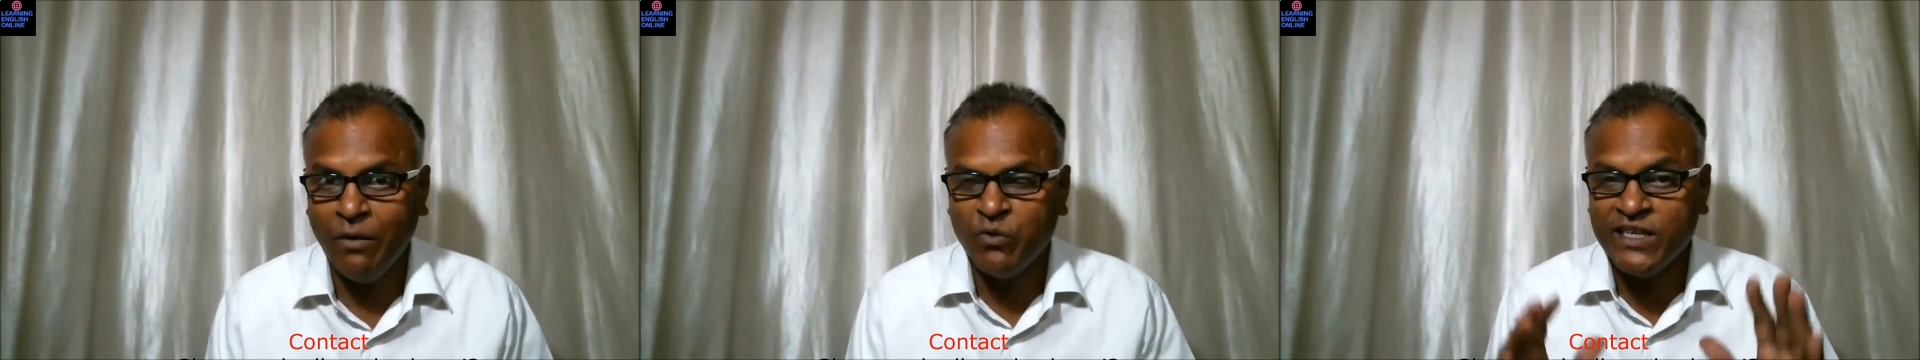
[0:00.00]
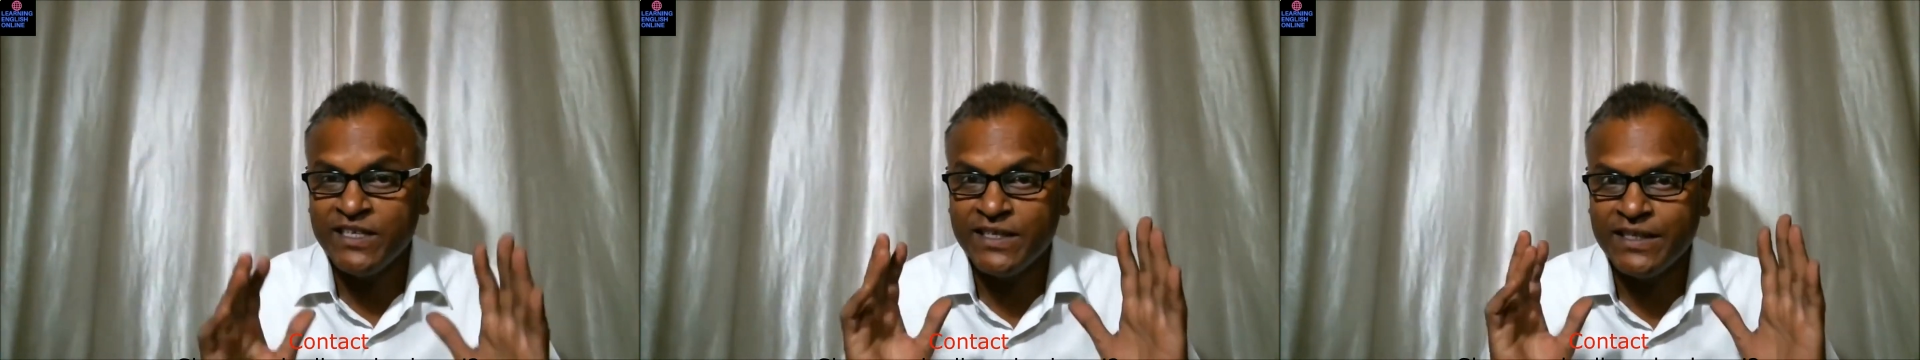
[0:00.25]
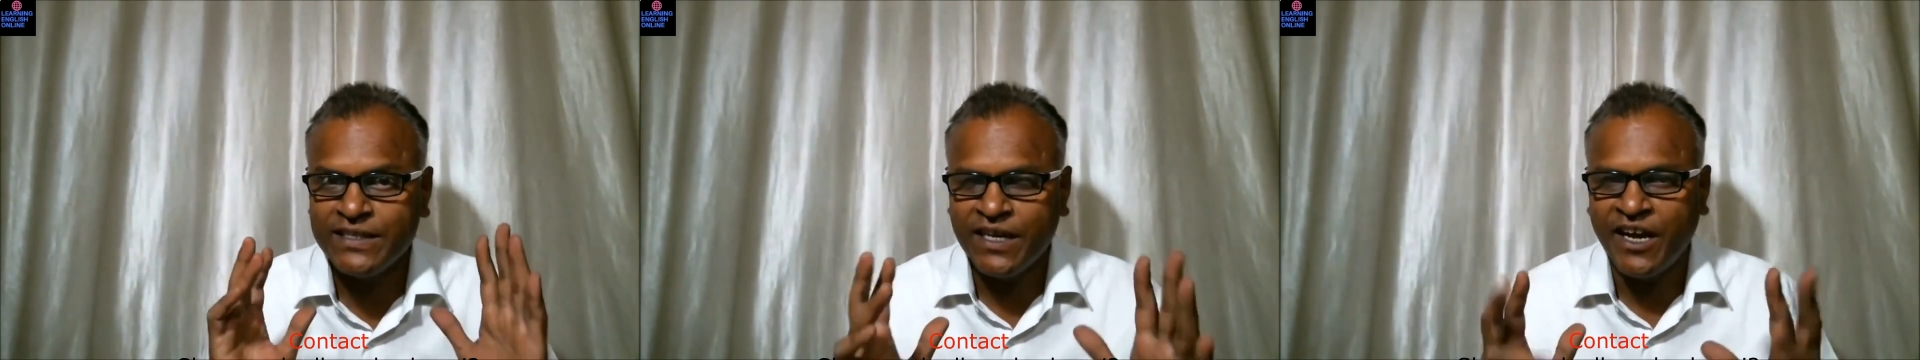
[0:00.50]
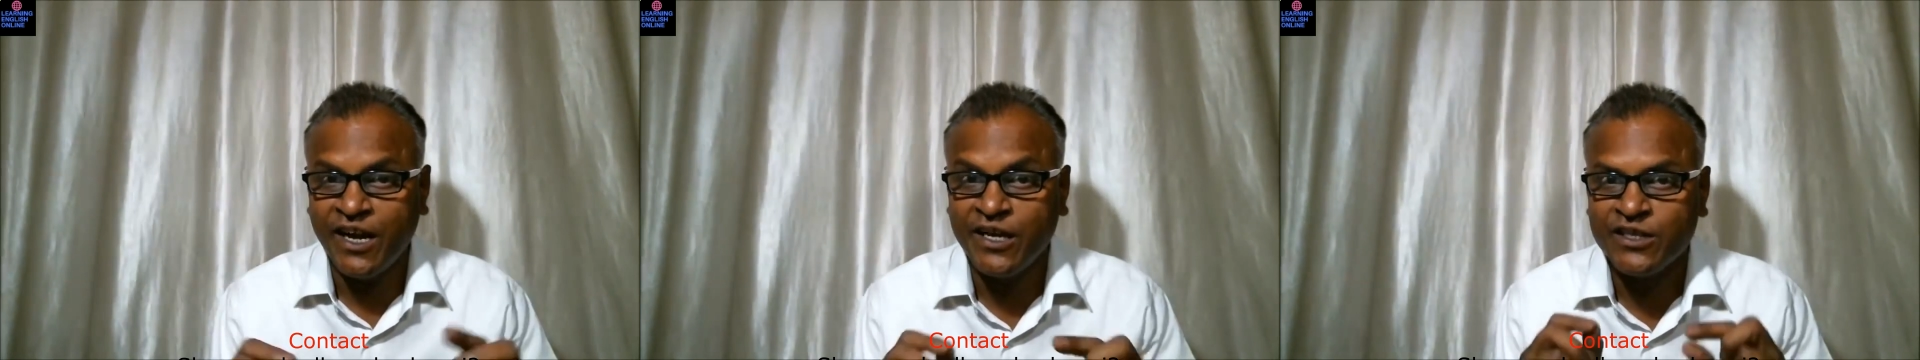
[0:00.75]
been teaching
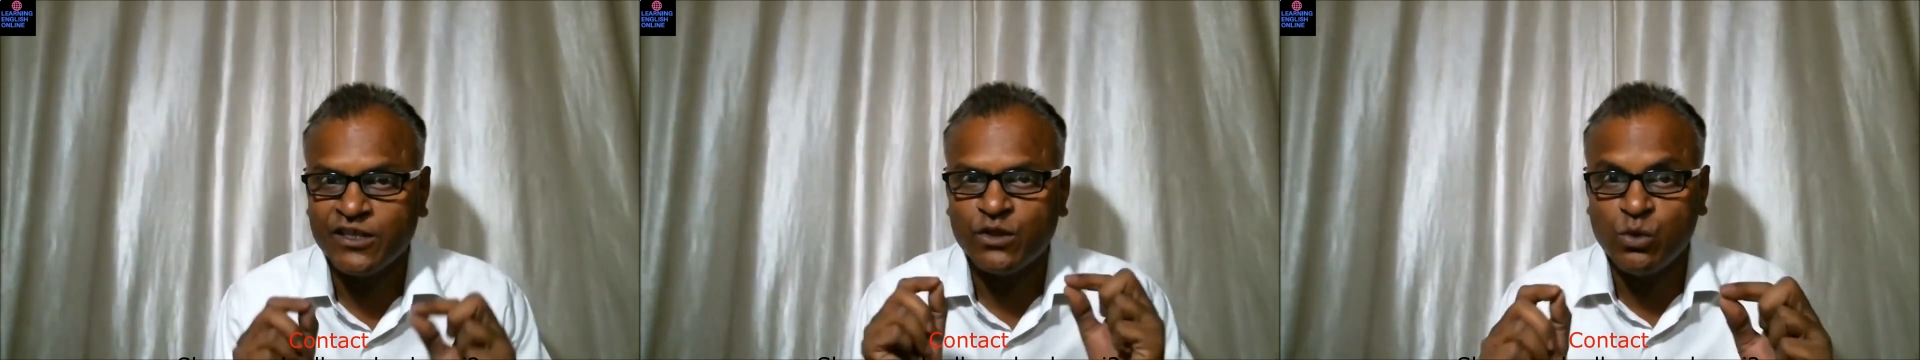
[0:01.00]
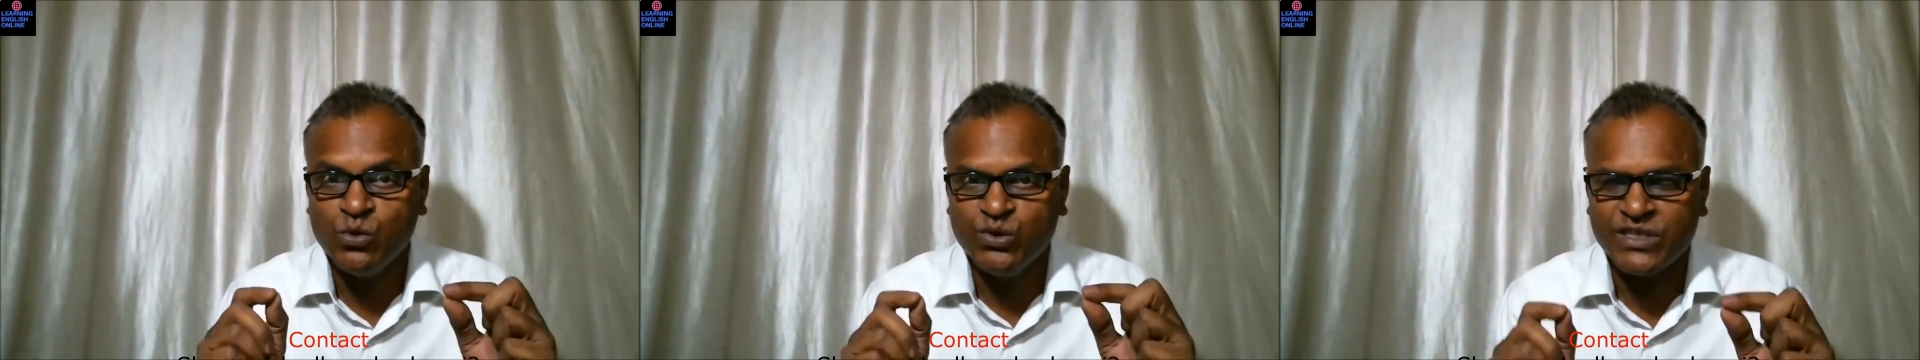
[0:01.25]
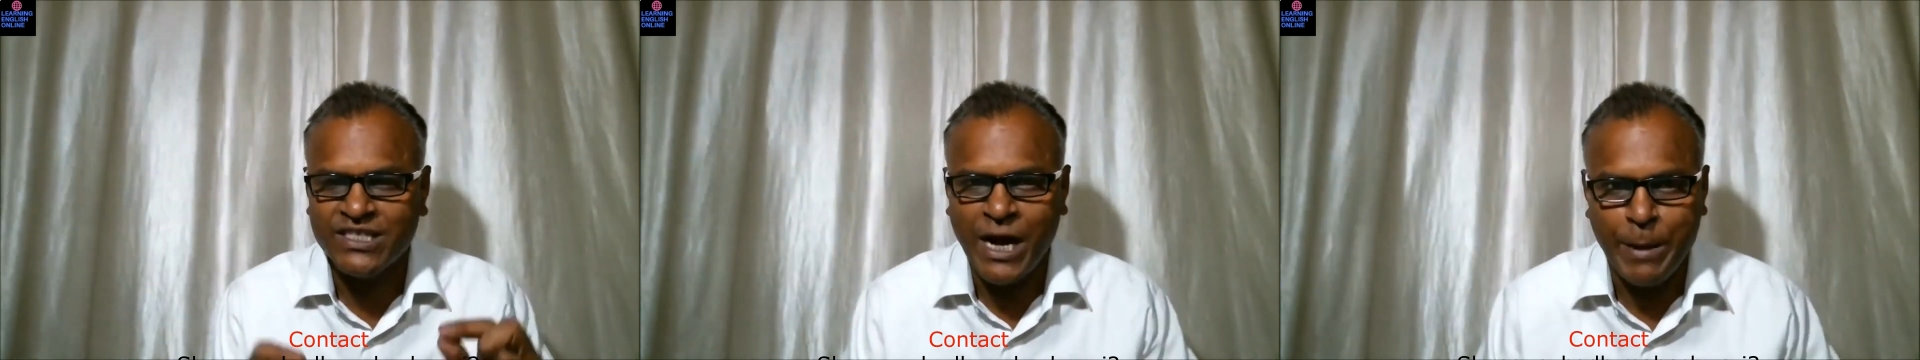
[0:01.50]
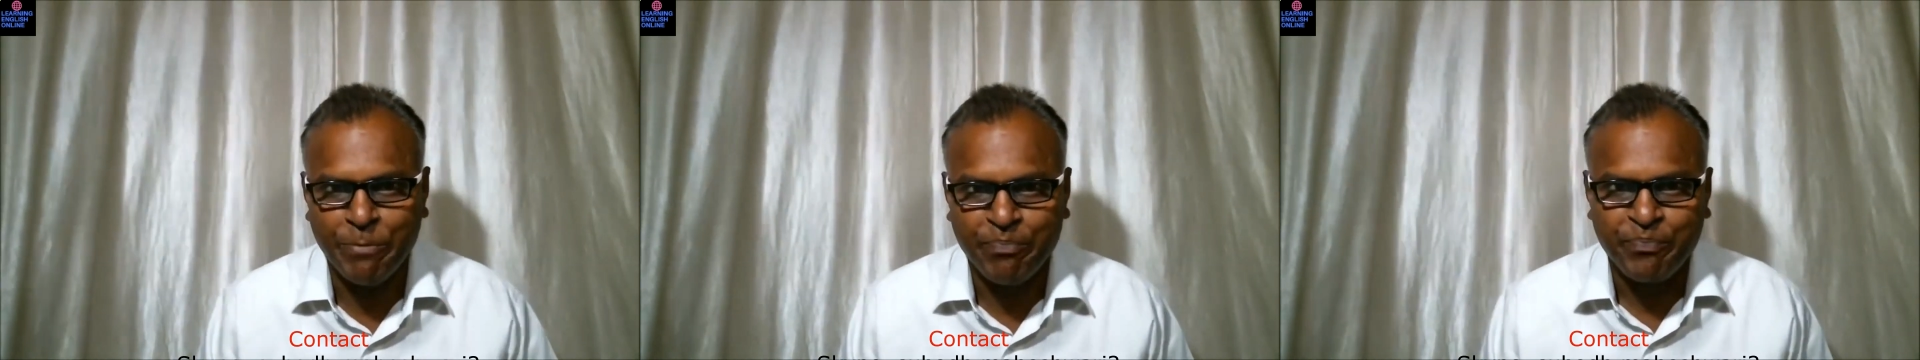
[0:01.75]
English through Skype.